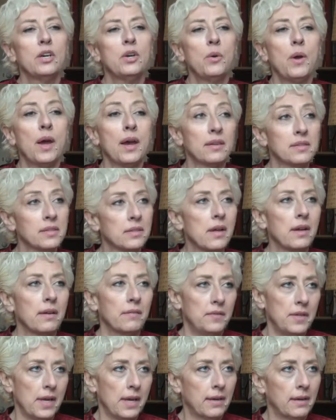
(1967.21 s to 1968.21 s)
who has a
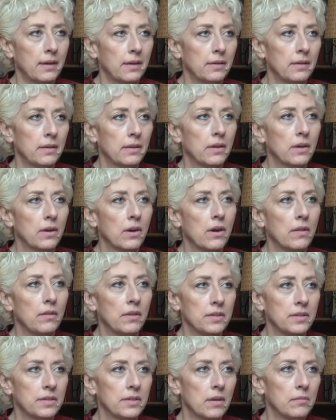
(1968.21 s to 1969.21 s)
lot of data
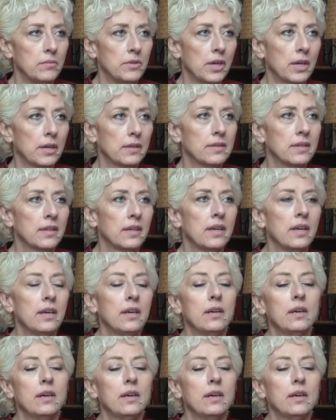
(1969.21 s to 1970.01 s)
on this subject,